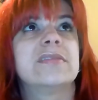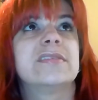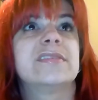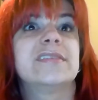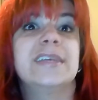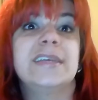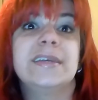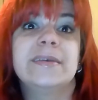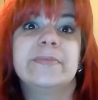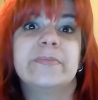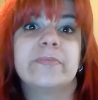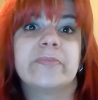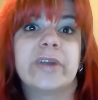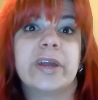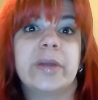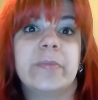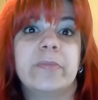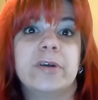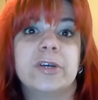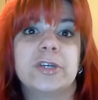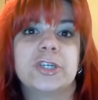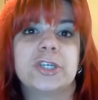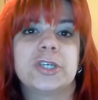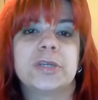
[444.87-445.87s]
See? Pretty
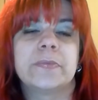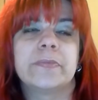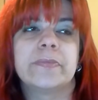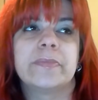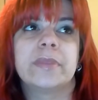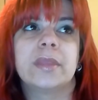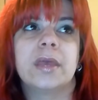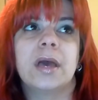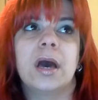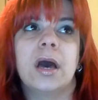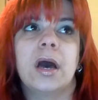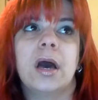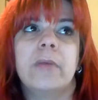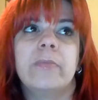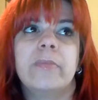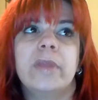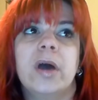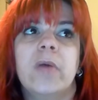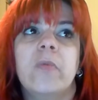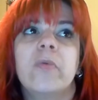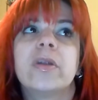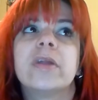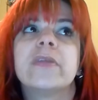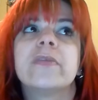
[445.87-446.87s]
much. I'm
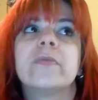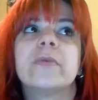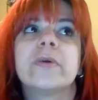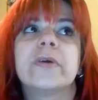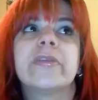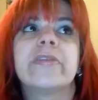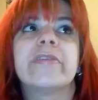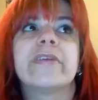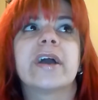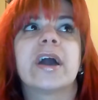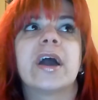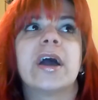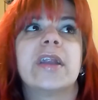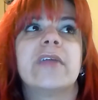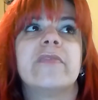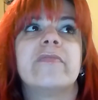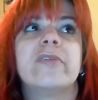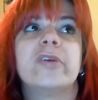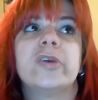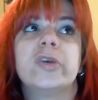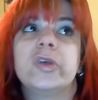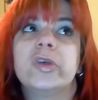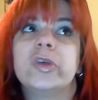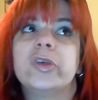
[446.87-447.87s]
not one of the ones that kind of
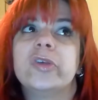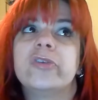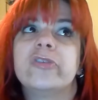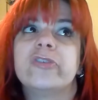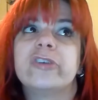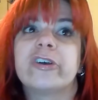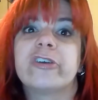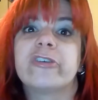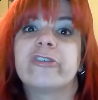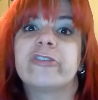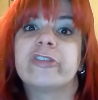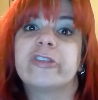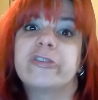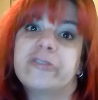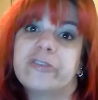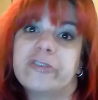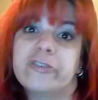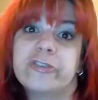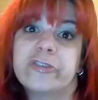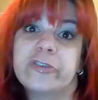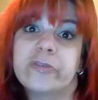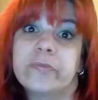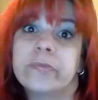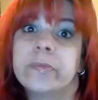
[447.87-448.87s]
sucks the
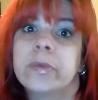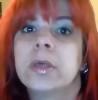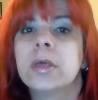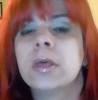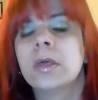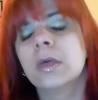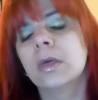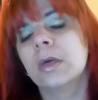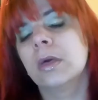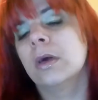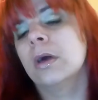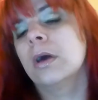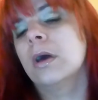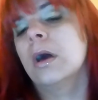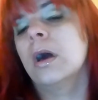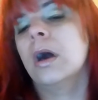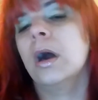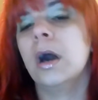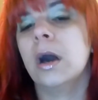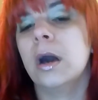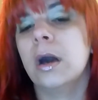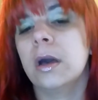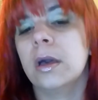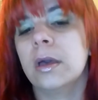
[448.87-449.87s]
system.
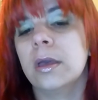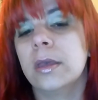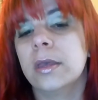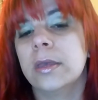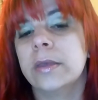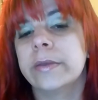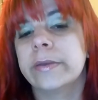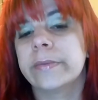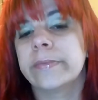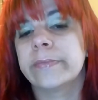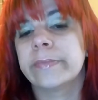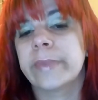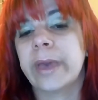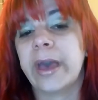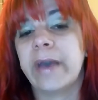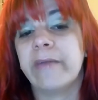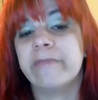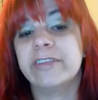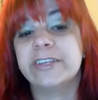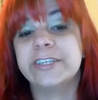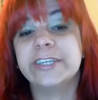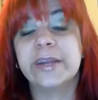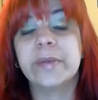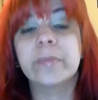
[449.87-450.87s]
I have
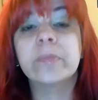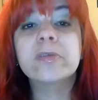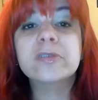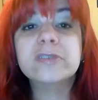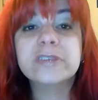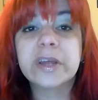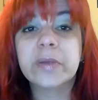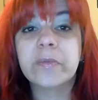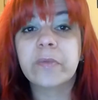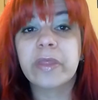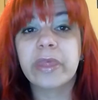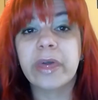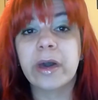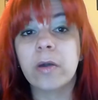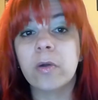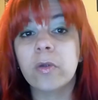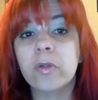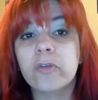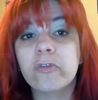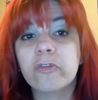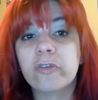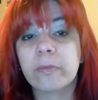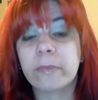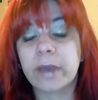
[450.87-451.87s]
the 10% withheld
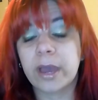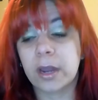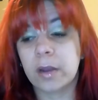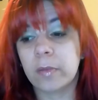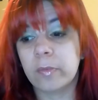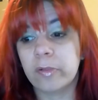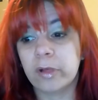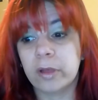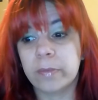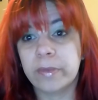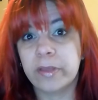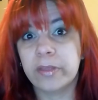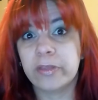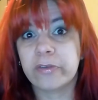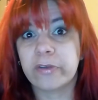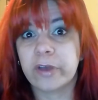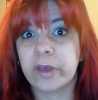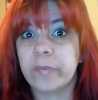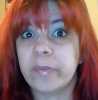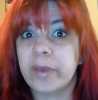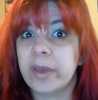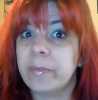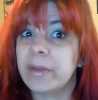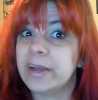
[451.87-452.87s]
from my unemployment, so I
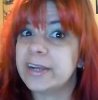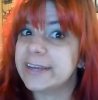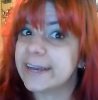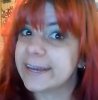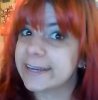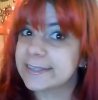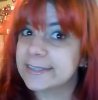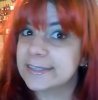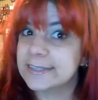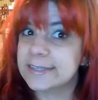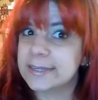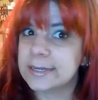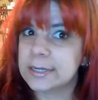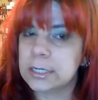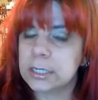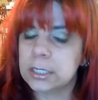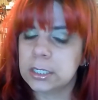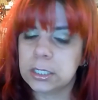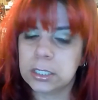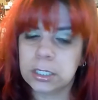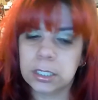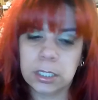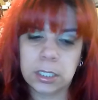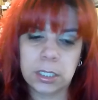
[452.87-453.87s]
pay my taxes on
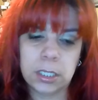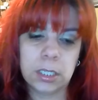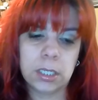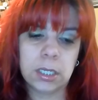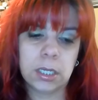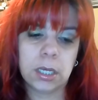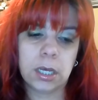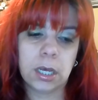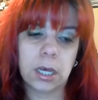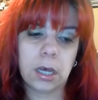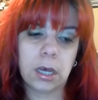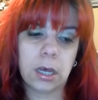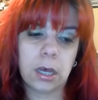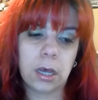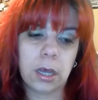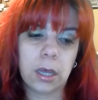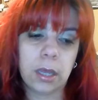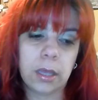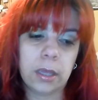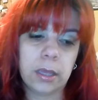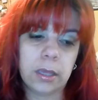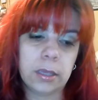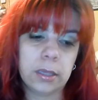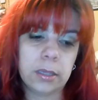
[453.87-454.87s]
it.
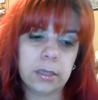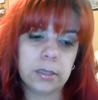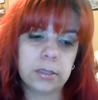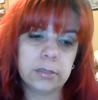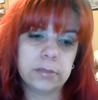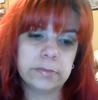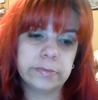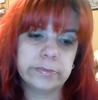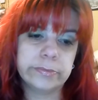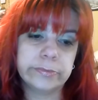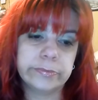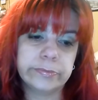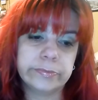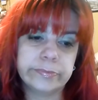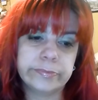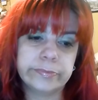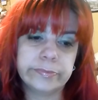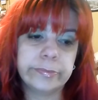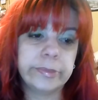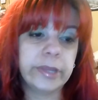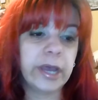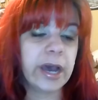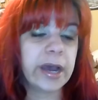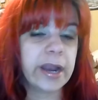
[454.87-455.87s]

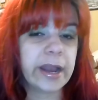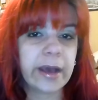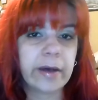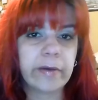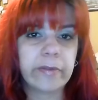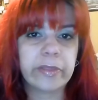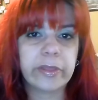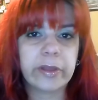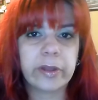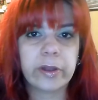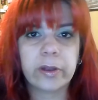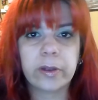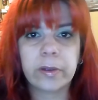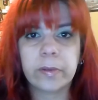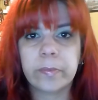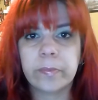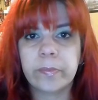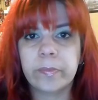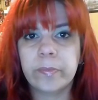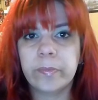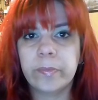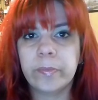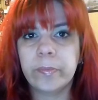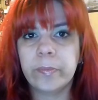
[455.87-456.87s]
I'm not out there
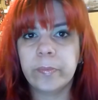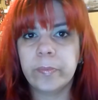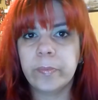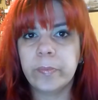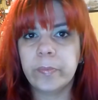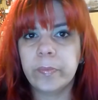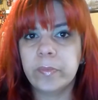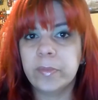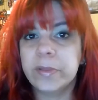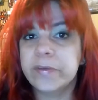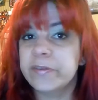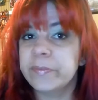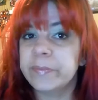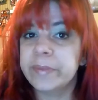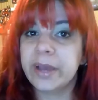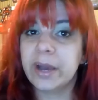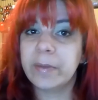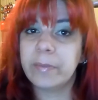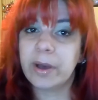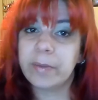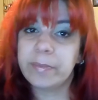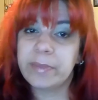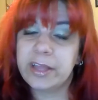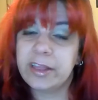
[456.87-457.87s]
living beyond
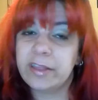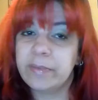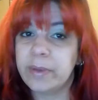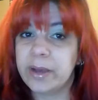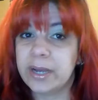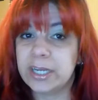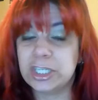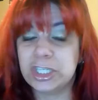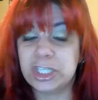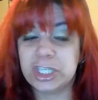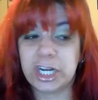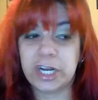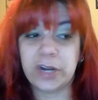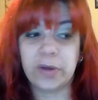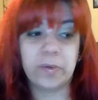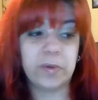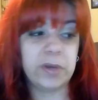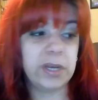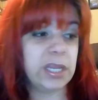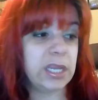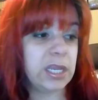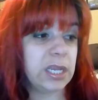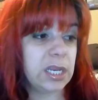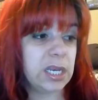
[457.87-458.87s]
my means, buying shit I don't
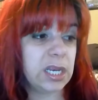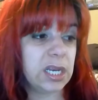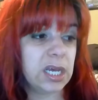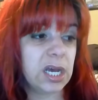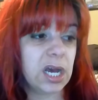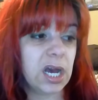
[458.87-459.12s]
need.